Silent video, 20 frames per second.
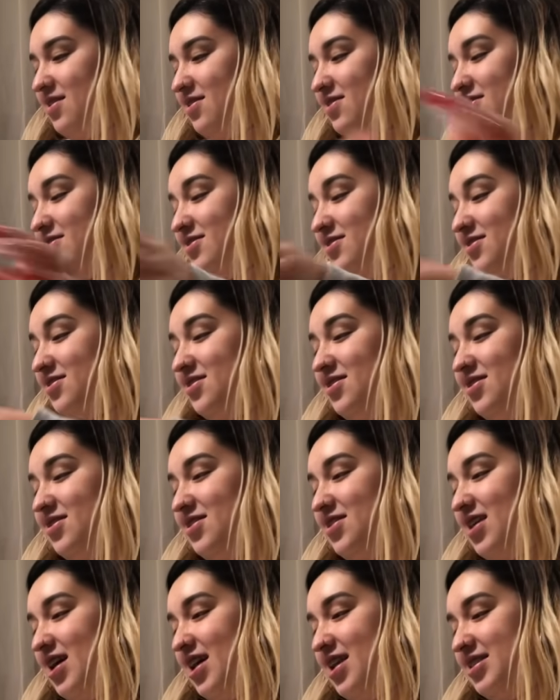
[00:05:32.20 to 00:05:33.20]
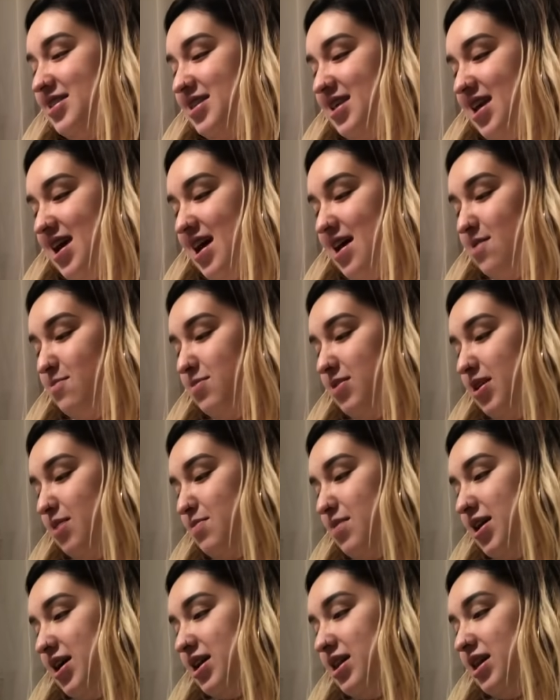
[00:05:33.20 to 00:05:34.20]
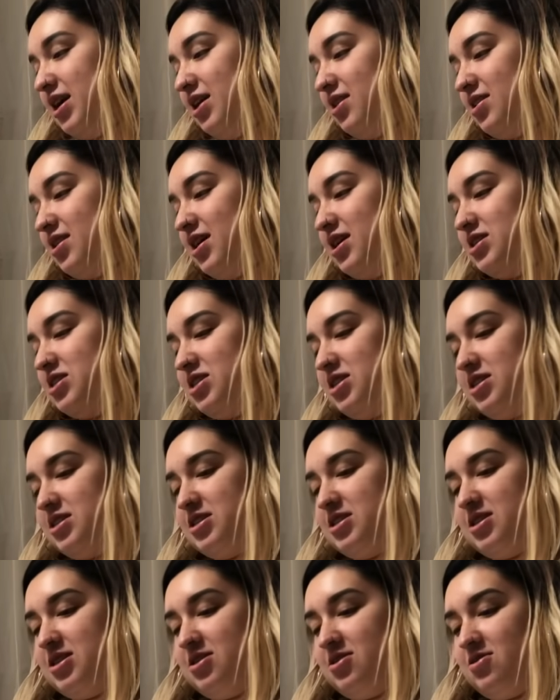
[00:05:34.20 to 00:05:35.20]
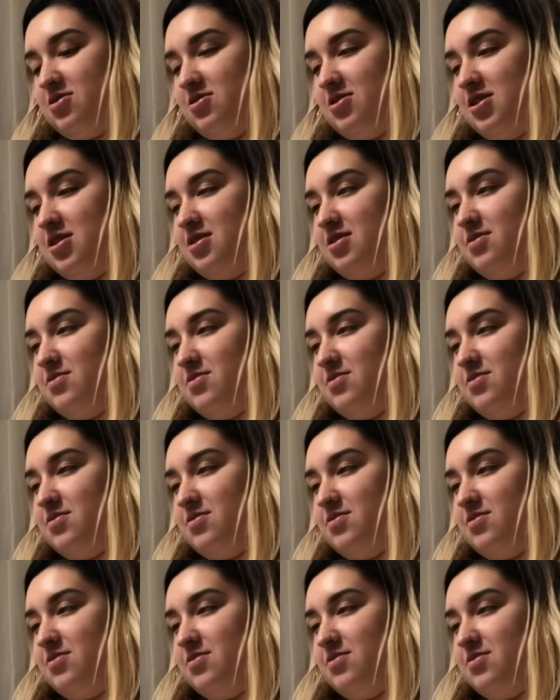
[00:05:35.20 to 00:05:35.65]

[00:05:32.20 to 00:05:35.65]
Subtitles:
Oh, you got a tablet. I'm not gonna let you touch it until,